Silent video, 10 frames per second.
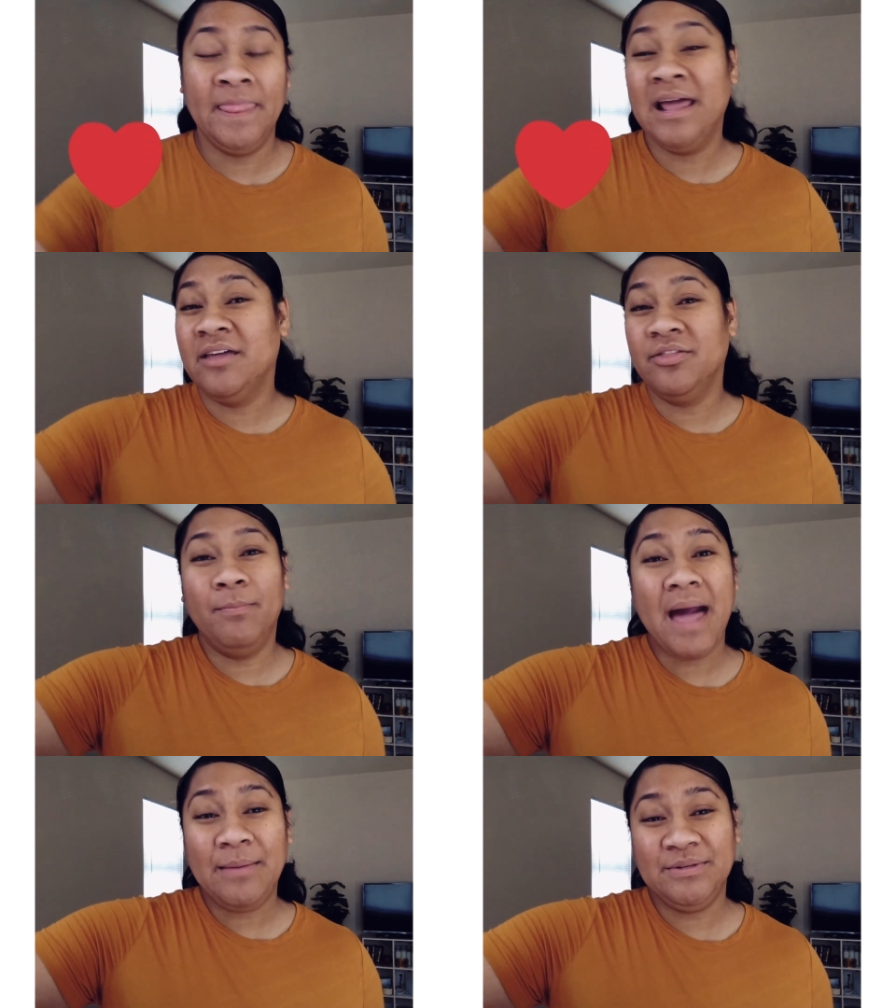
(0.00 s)
The
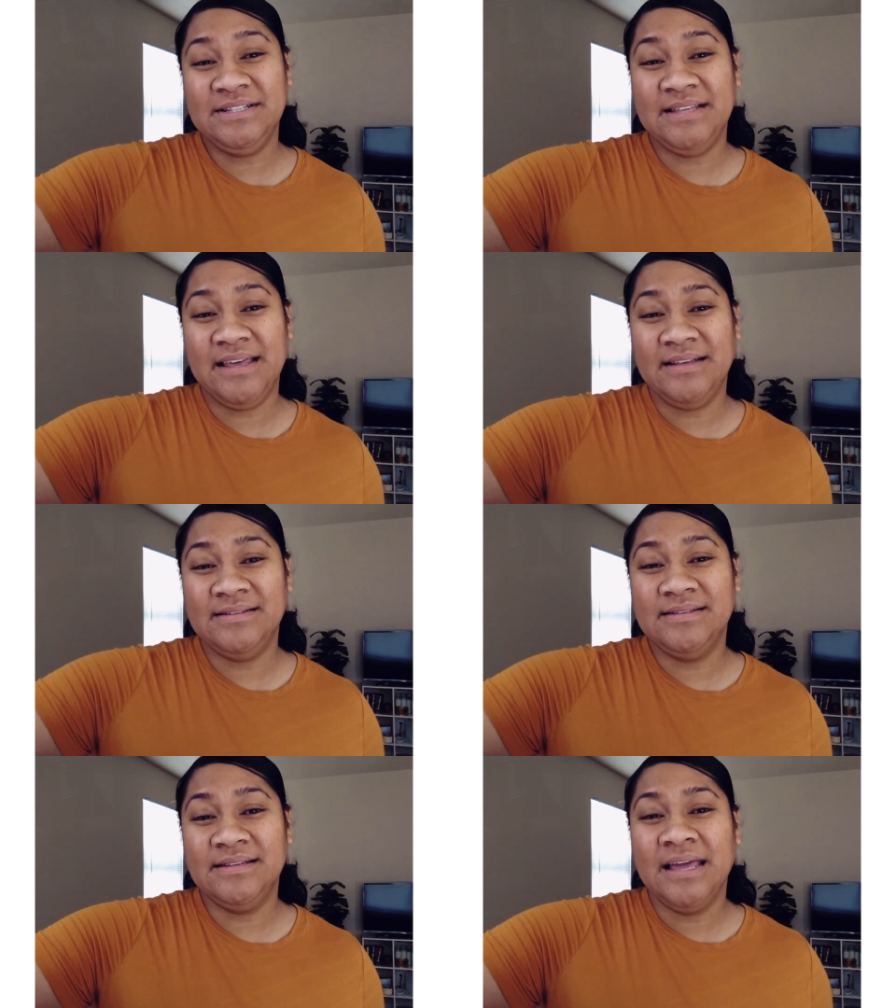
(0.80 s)
Bible says,
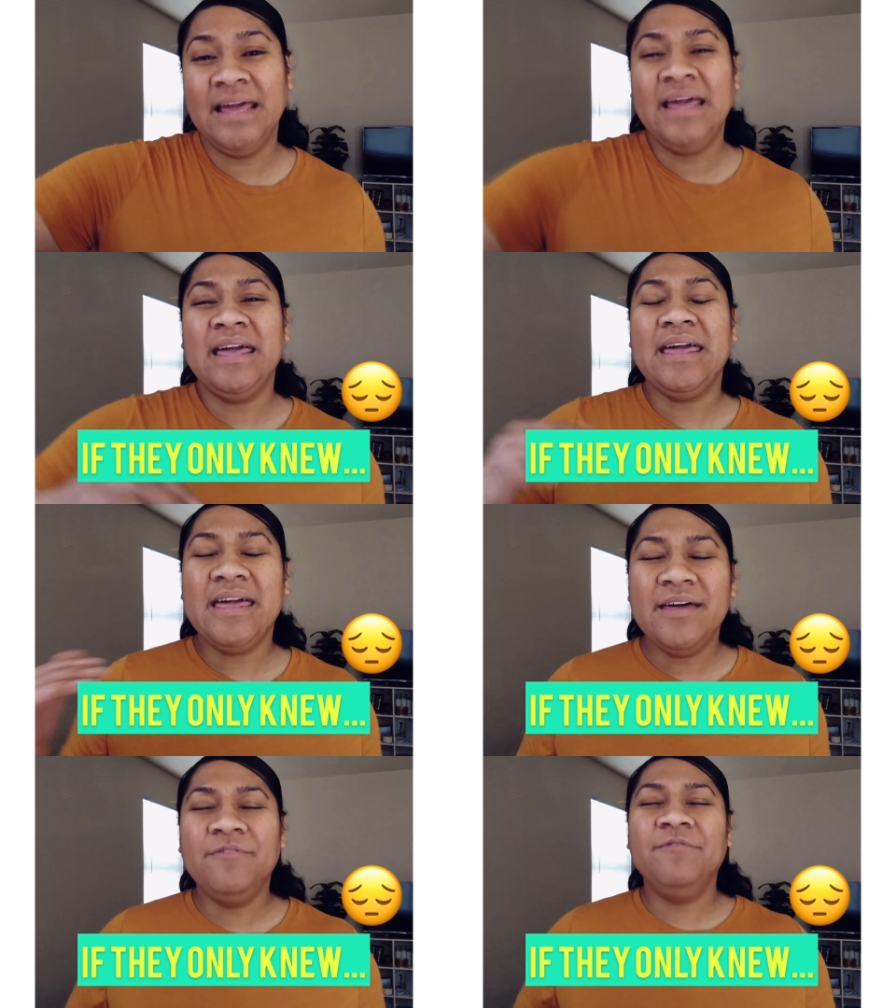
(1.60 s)
if
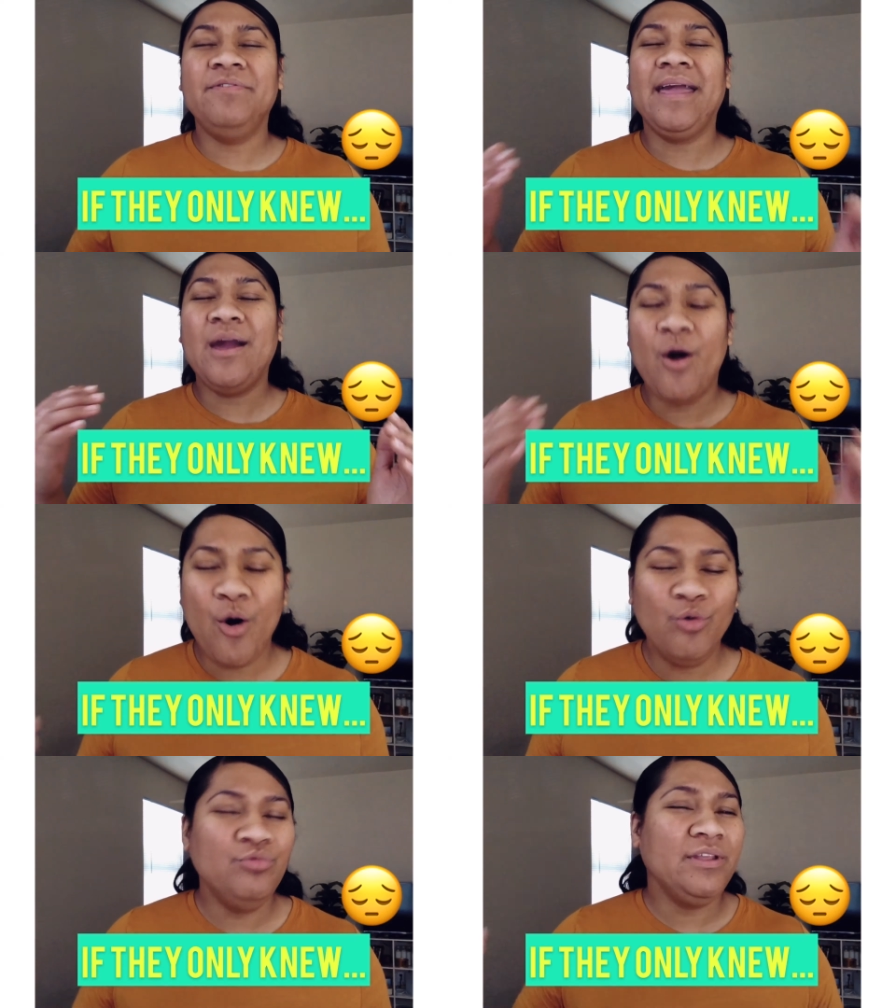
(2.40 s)
they
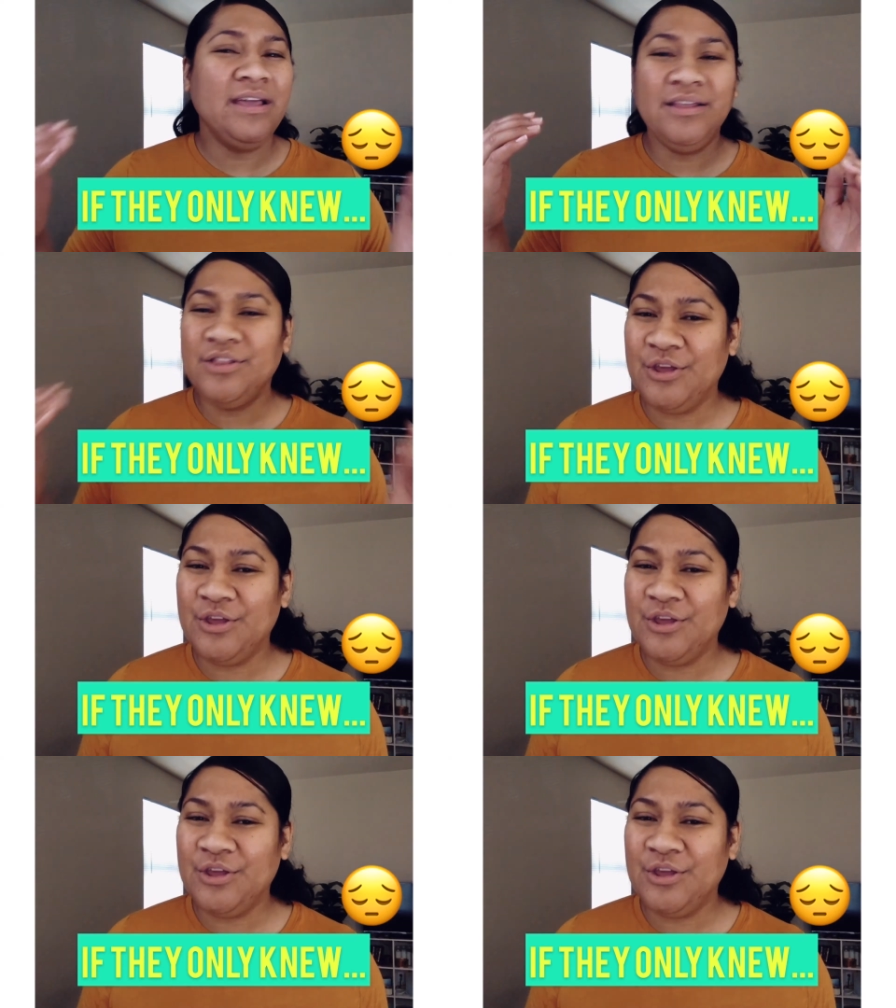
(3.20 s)
only knew.